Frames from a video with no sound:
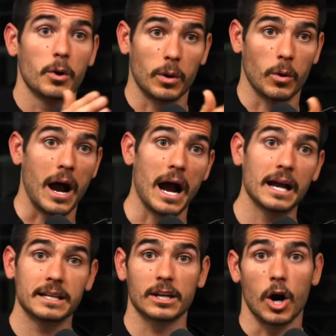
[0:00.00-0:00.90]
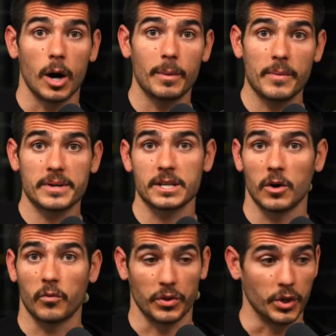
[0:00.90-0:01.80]
where I did it all by
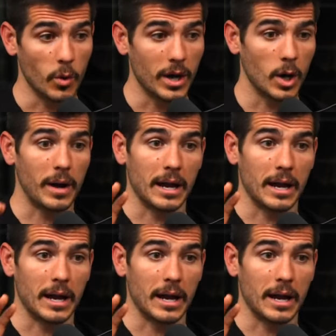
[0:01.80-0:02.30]
myself with no help.